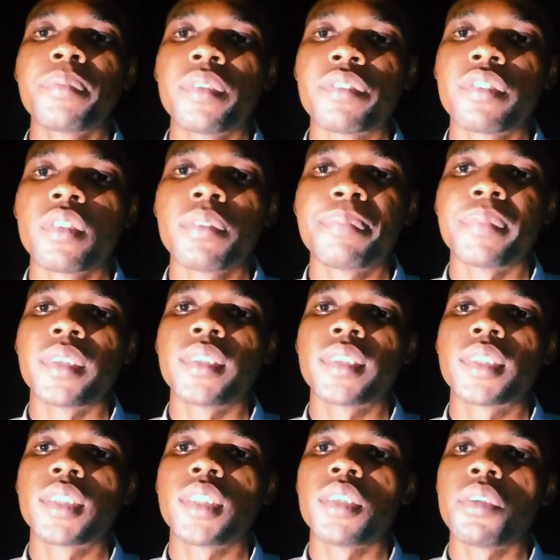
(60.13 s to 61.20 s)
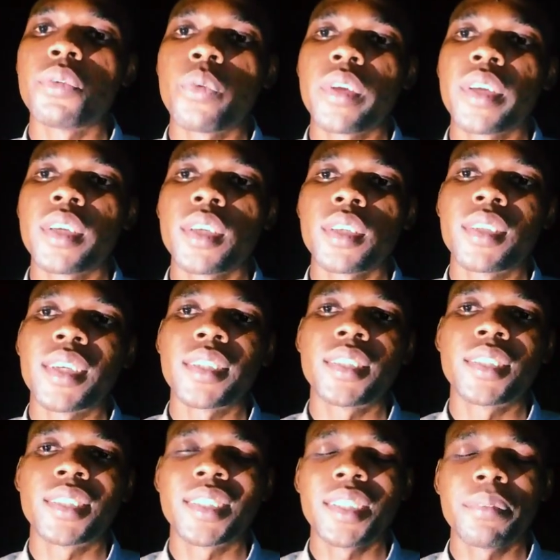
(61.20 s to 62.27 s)
development in a way that's
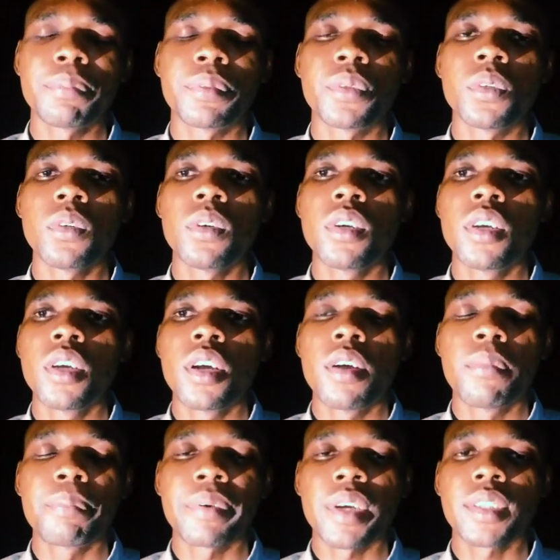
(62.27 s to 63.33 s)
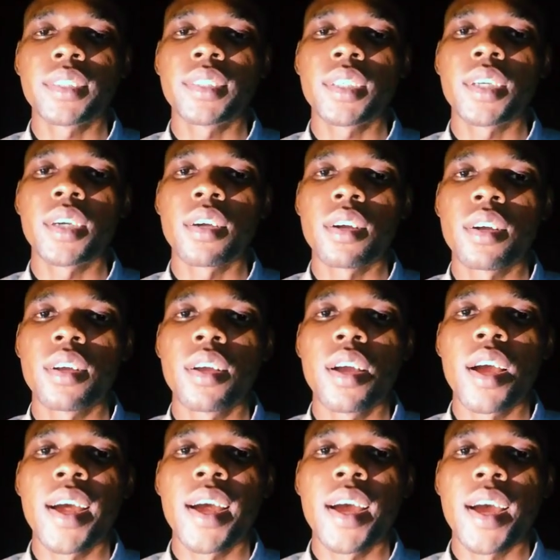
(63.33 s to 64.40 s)
simple, practical,
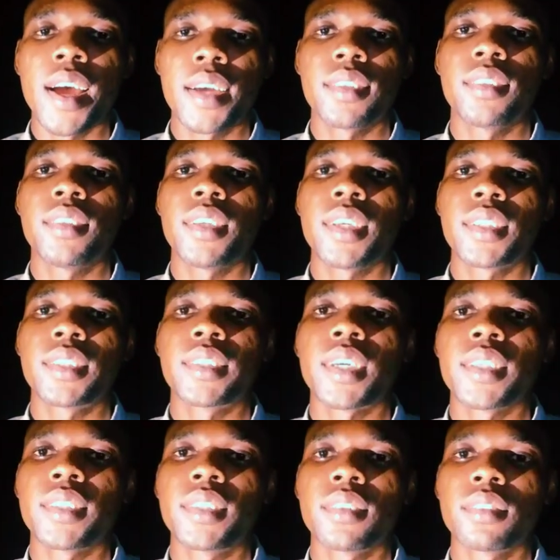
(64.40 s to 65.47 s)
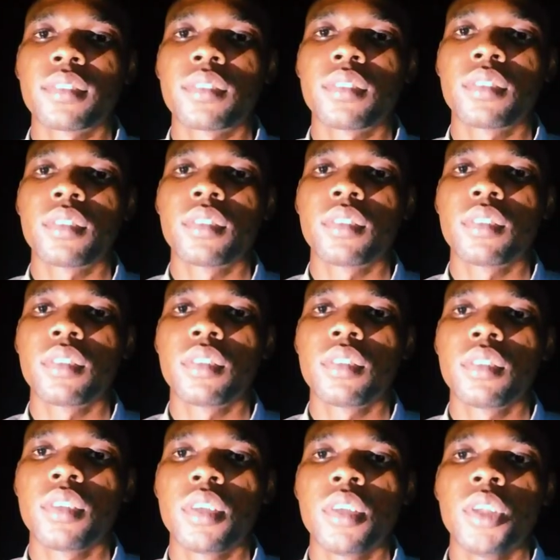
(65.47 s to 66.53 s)
and exciting.
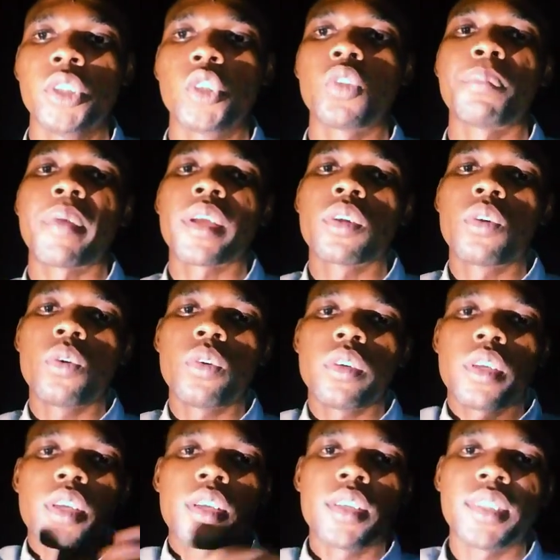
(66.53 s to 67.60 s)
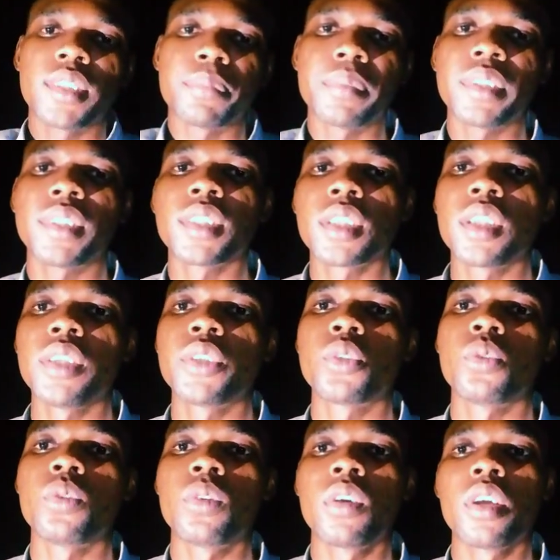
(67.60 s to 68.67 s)
So my goal here is basically
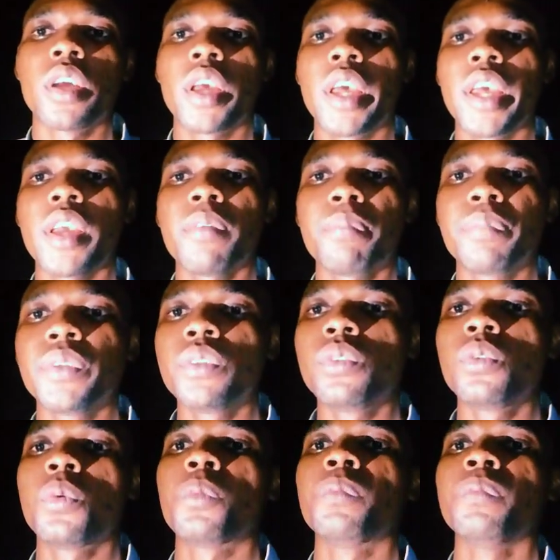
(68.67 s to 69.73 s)
to help you